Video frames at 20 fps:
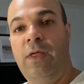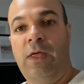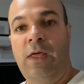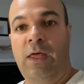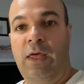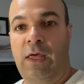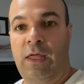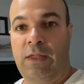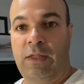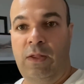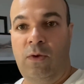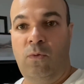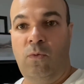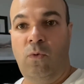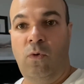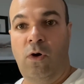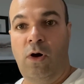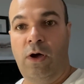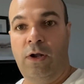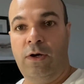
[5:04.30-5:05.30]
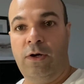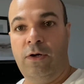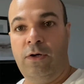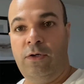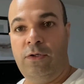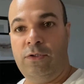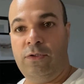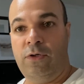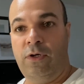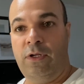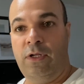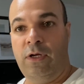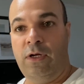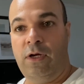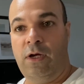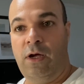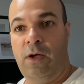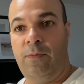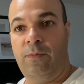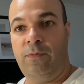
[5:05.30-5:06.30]
and the water is gonna
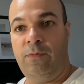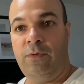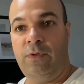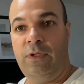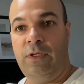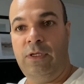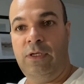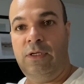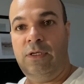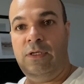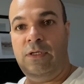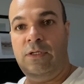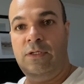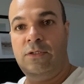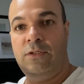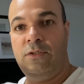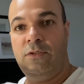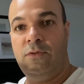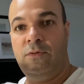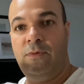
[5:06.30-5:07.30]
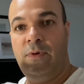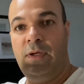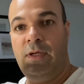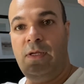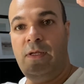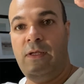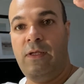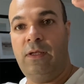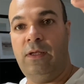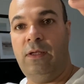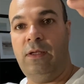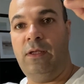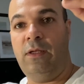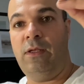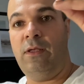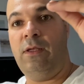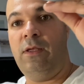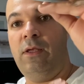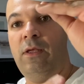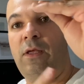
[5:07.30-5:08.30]
come this way,
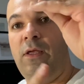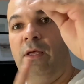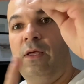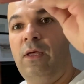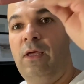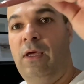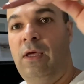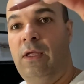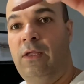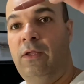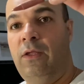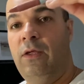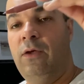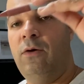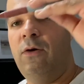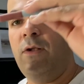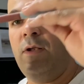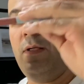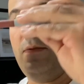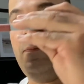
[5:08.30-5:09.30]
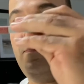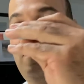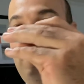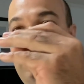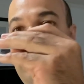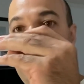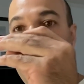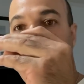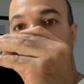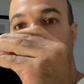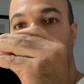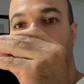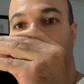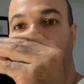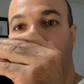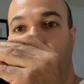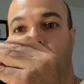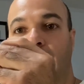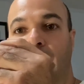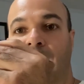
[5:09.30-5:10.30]
and they're gonna meet in the
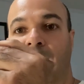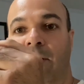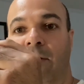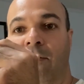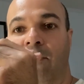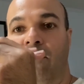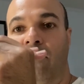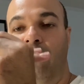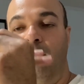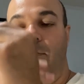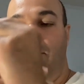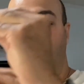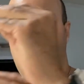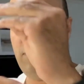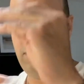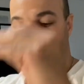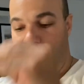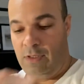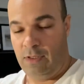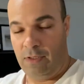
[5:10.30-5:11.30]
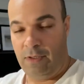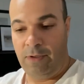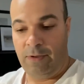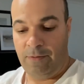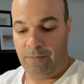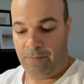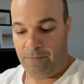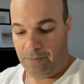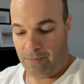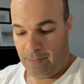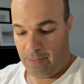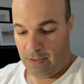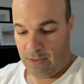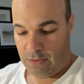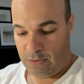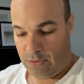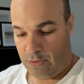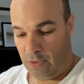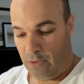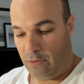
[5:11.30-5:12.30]
middle.
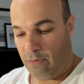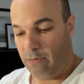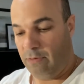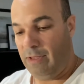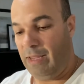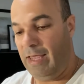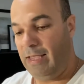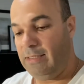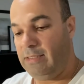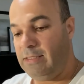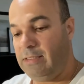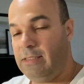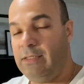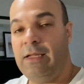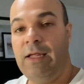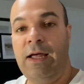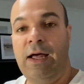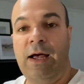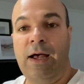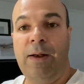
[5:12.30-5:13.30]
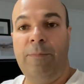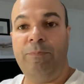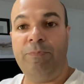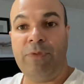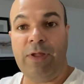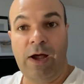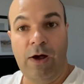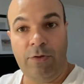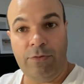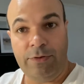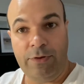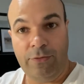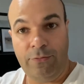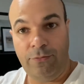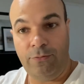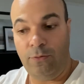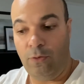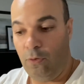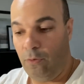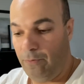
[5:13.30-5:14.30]
So that's
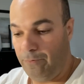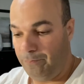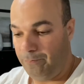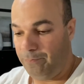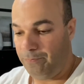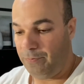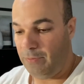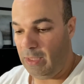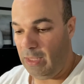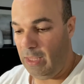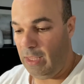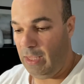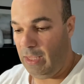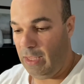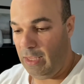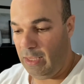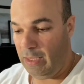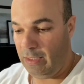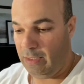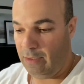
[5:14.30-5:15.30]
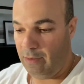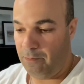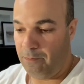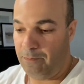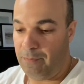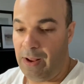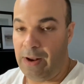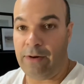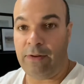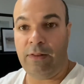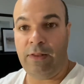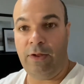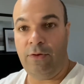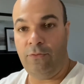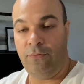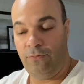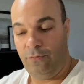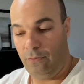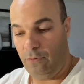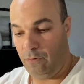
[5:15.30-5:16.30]
counterflow and parallel
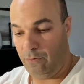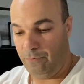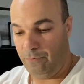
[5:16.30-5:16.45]
flow.